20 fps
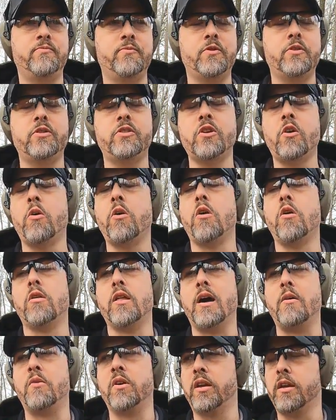show a whole
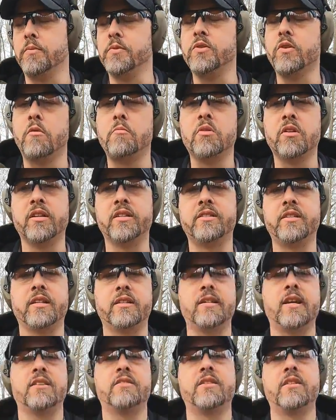lot when it comes to our
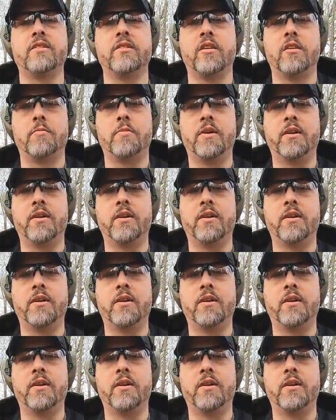ballistic testing though,